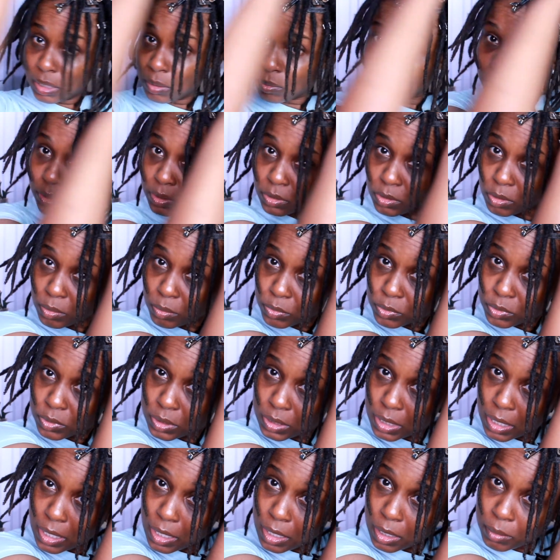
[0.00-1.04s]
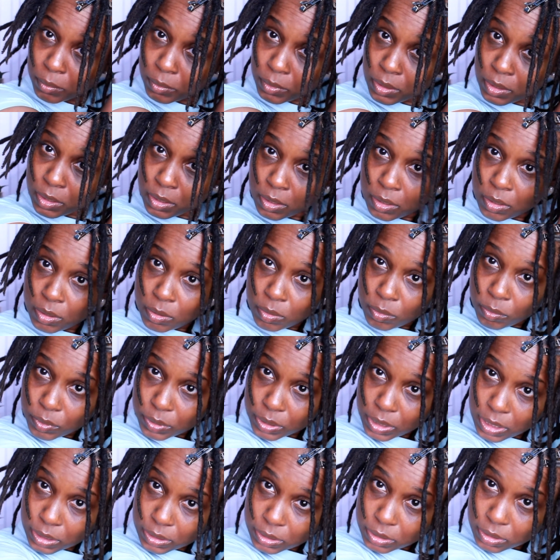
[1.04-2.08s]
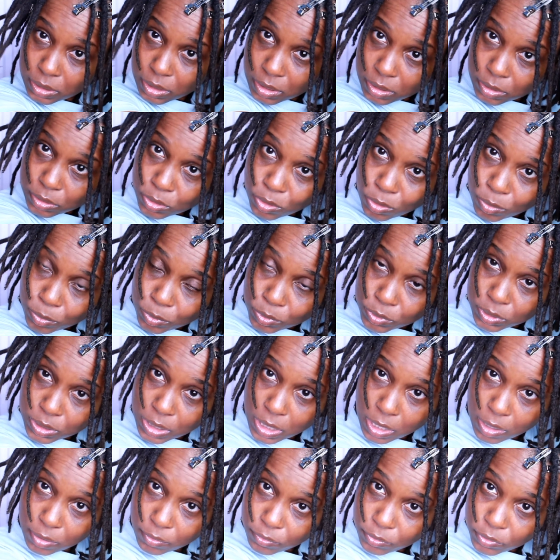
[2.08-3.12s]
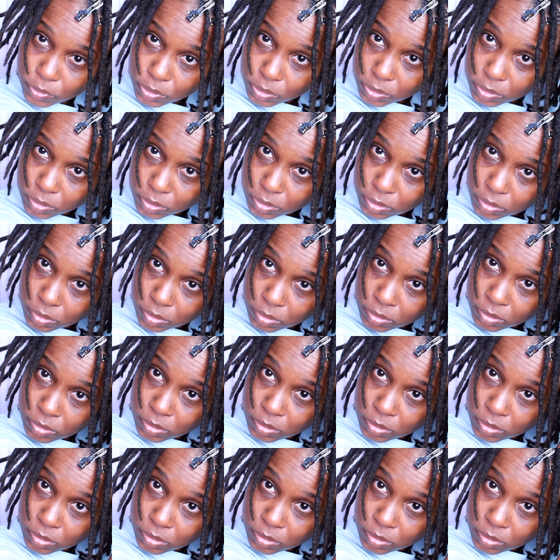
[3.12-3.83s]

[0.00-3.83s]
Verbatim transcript: like when it's almost time, when y'all see that it's almost time for the